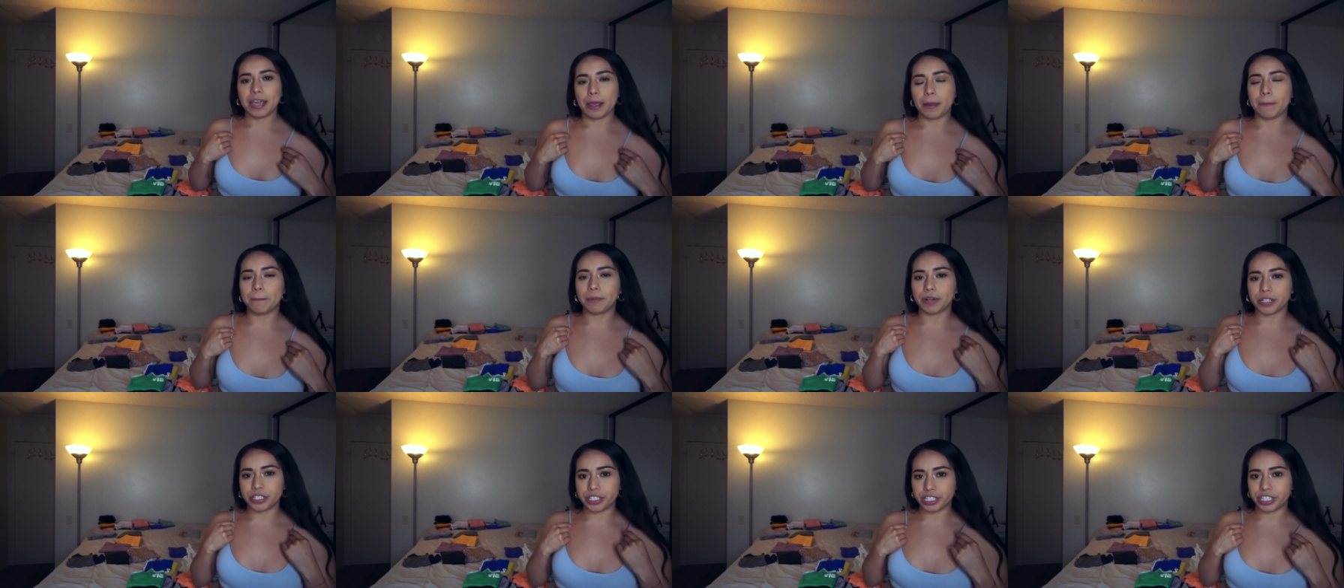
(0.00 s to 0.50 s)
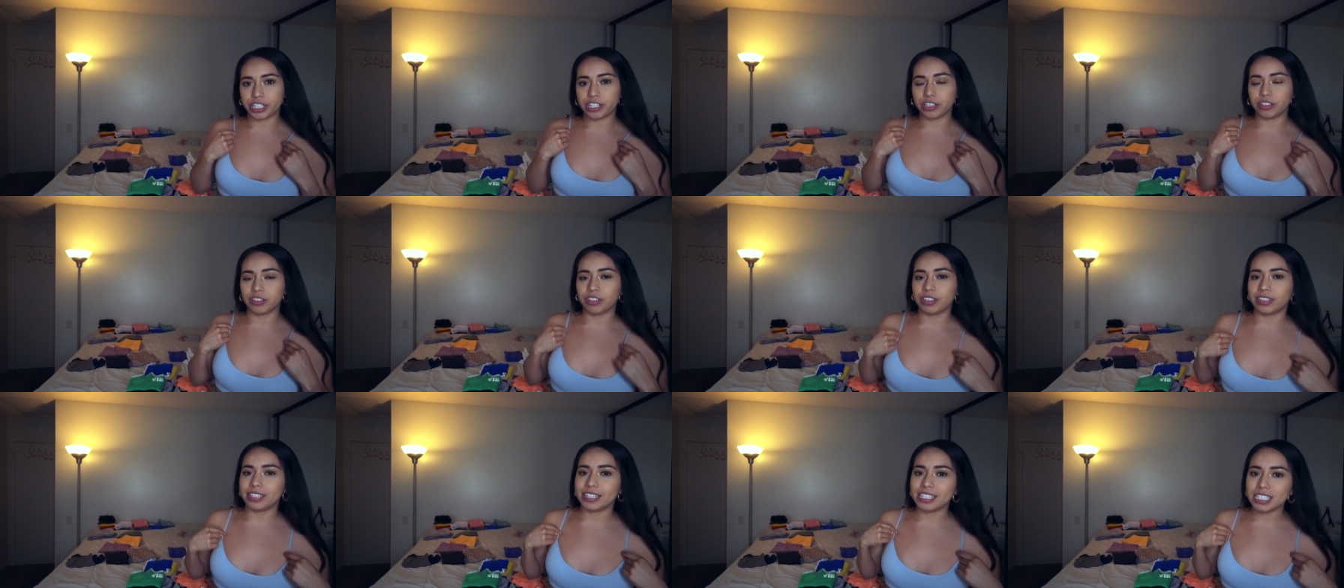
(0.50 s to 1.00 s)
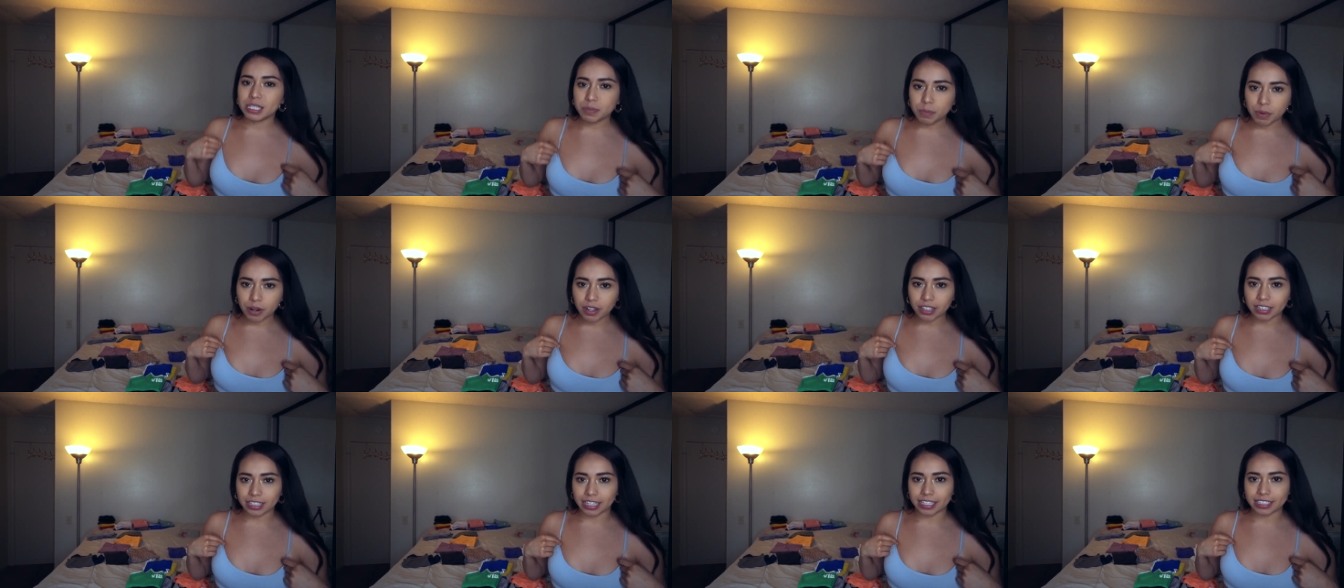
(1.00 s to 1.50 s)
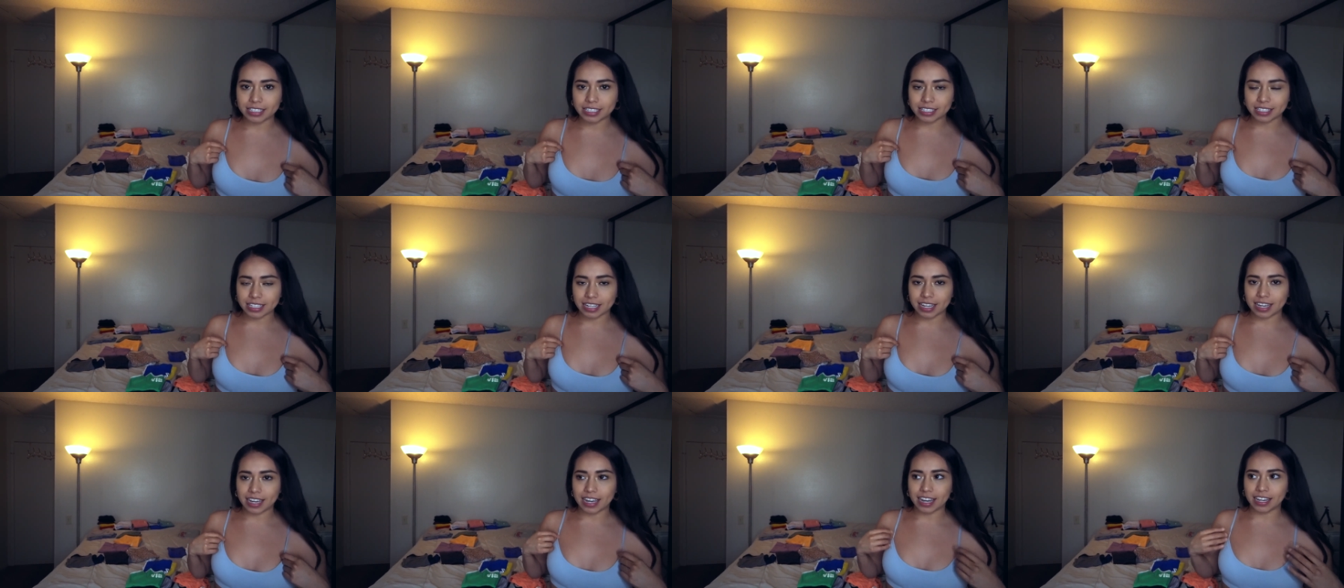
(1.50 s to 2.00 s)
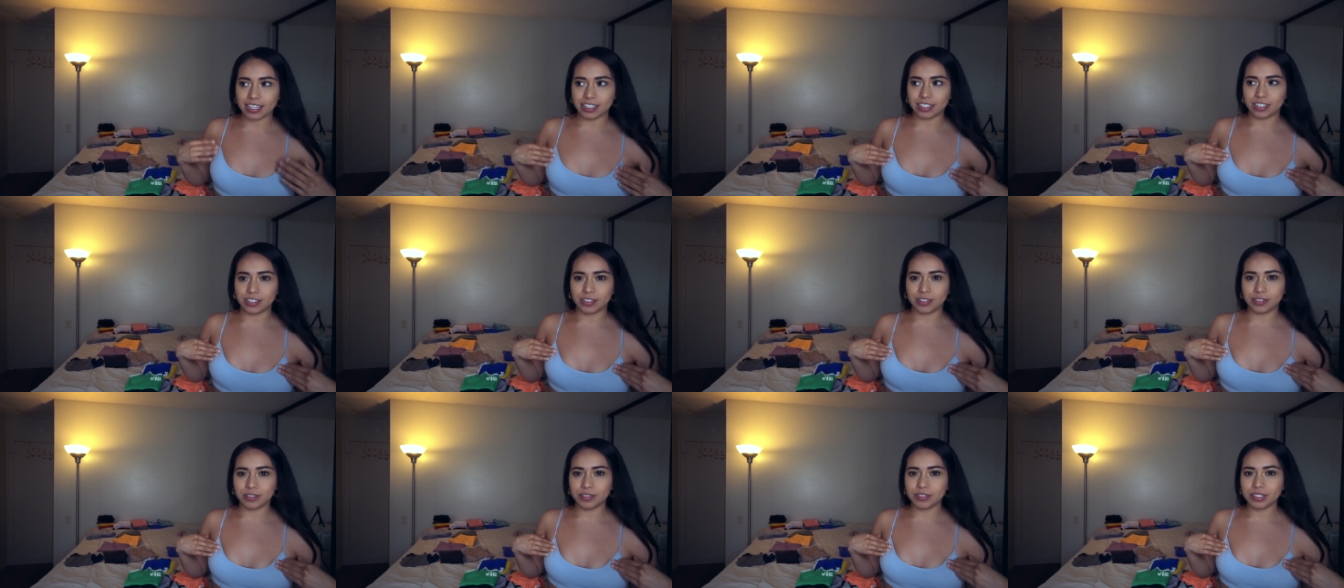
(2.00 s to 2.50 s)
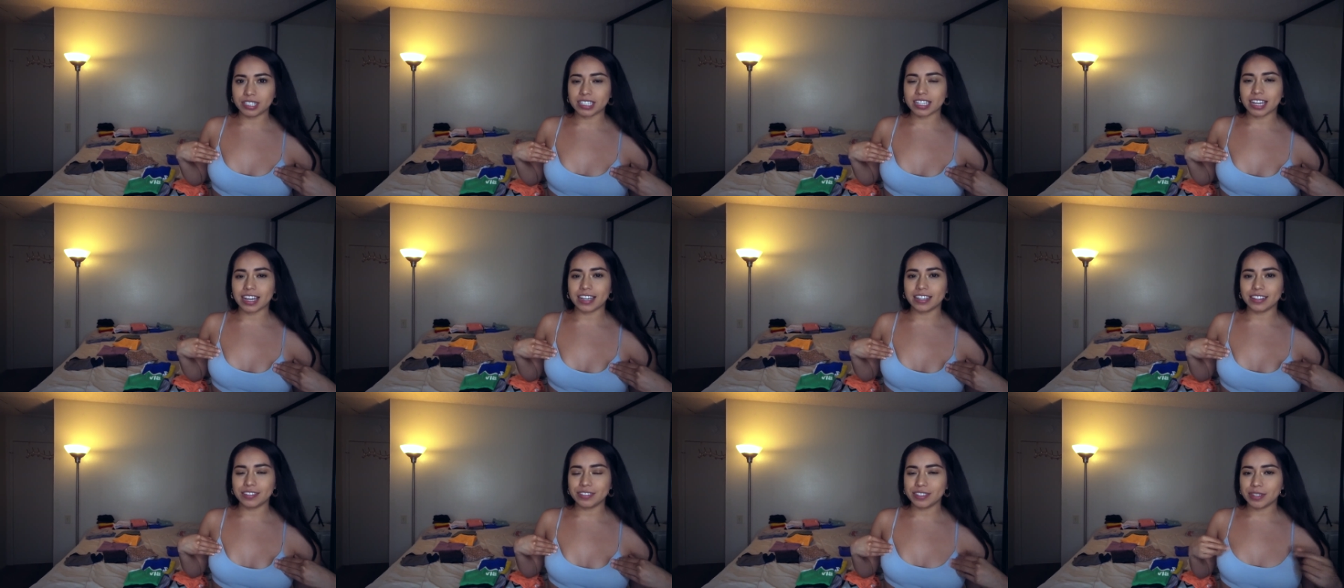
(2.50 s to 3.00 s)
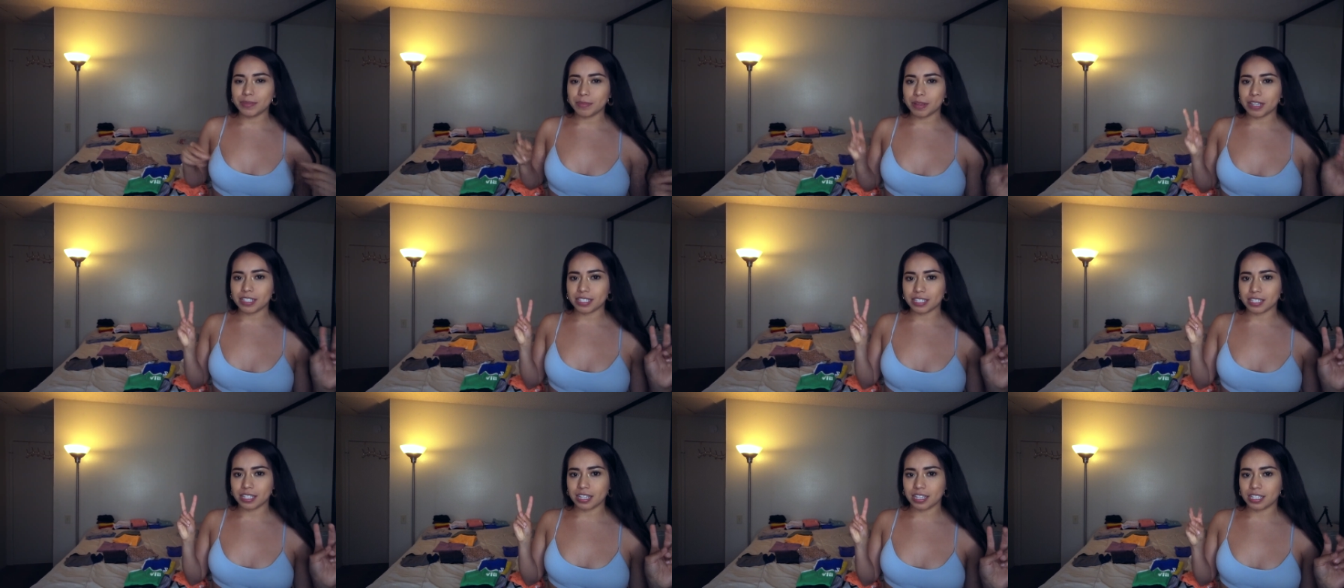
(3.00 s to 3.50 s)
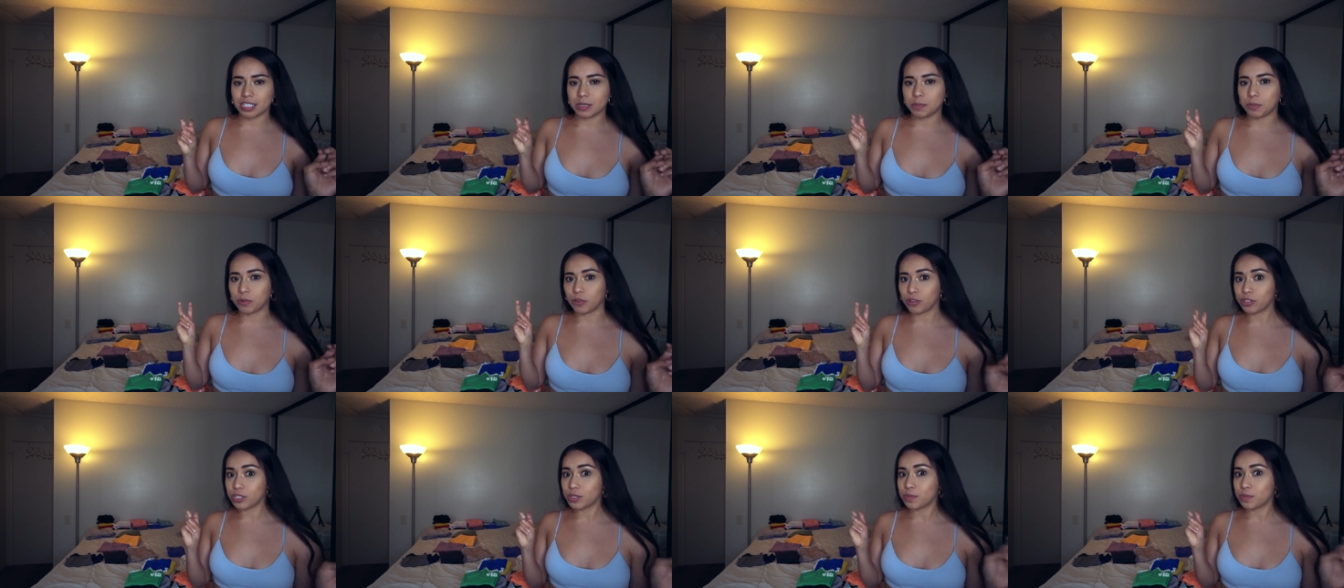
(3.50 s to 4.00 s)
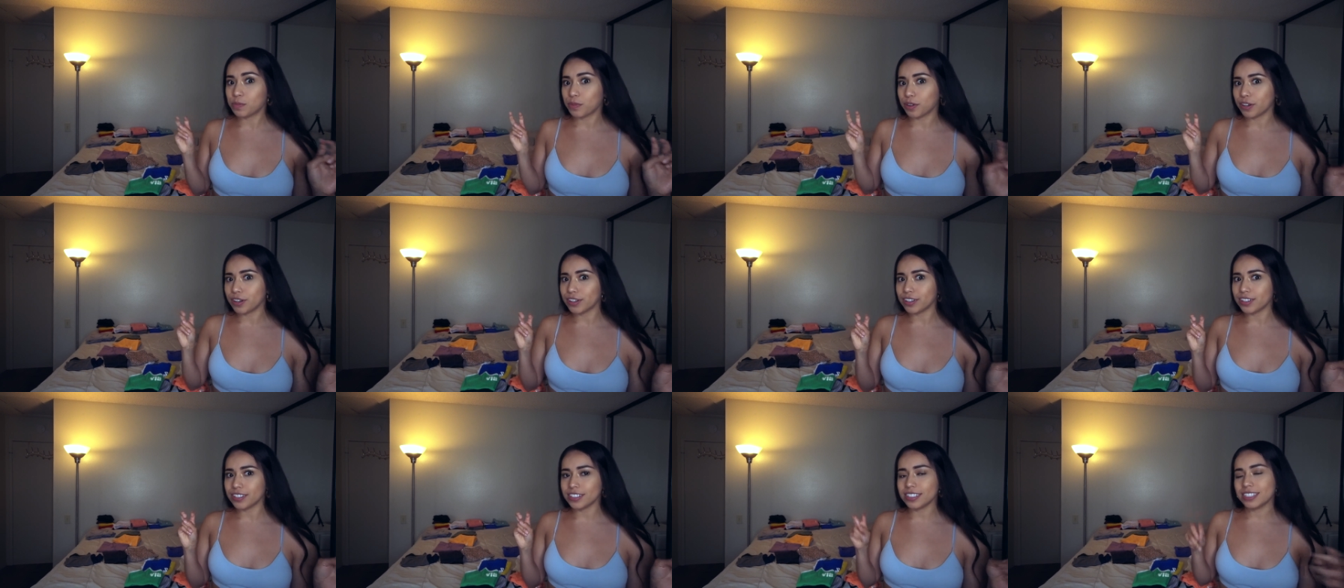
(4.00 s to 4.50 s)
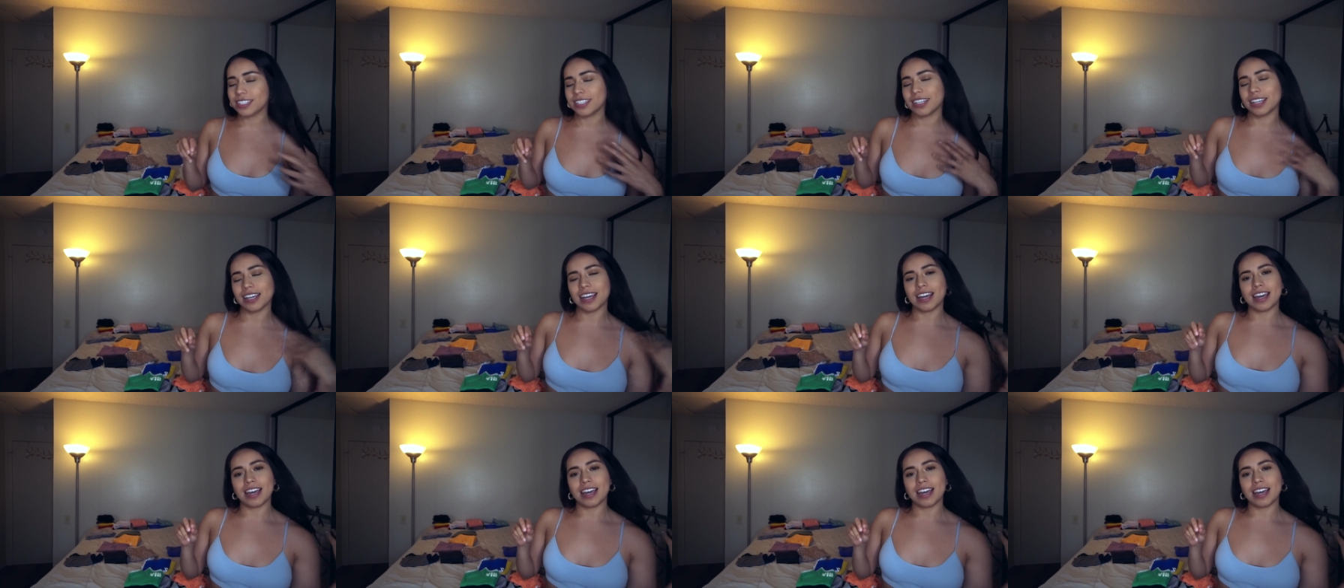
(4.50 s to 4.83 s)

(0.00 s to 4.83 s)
in particular, these bralettes that I use, I use them as sports bras.